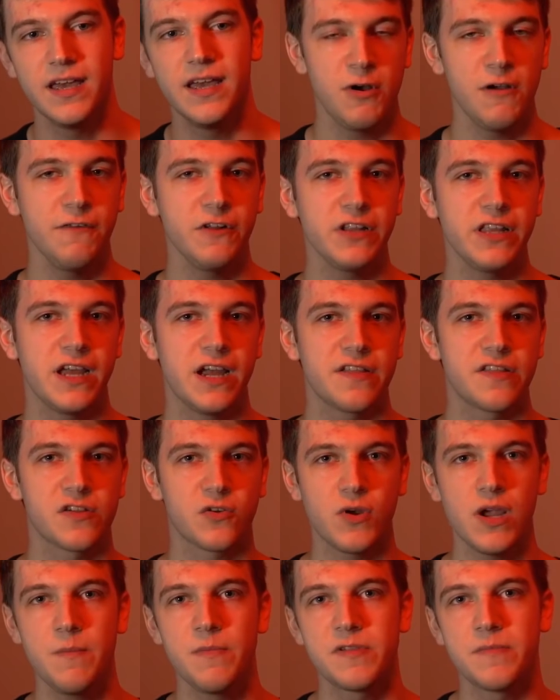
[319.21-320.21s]
Perfectly cut
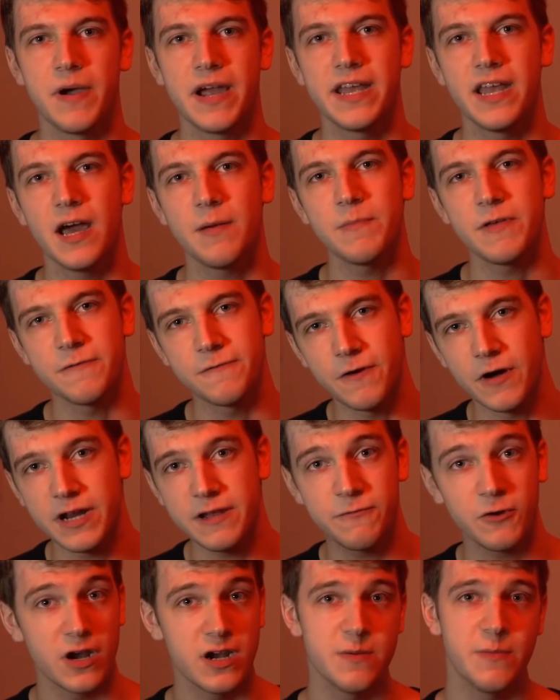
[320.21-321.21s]
screams might not be
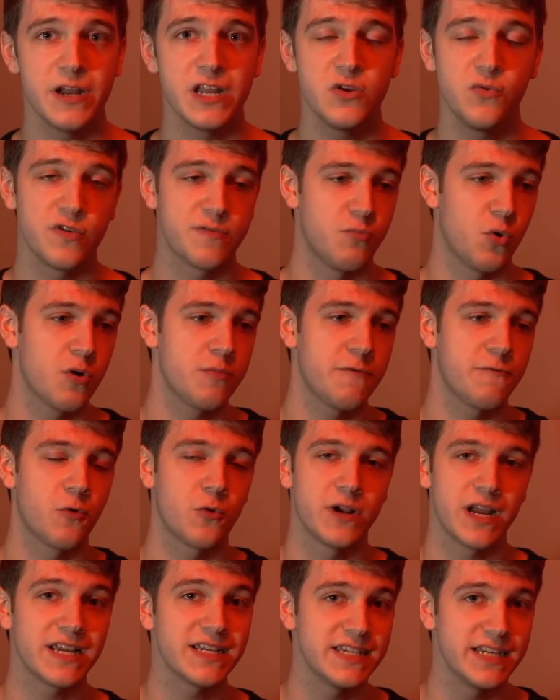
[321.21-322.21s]
funny for anybody who was born
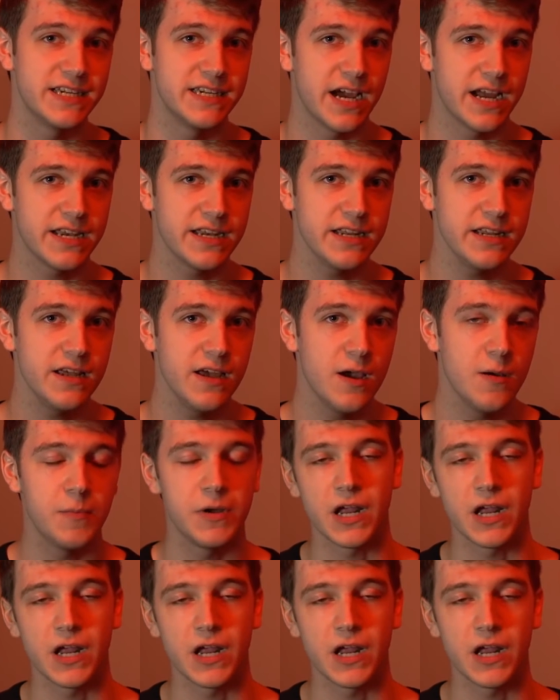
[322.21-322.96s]
before 1990,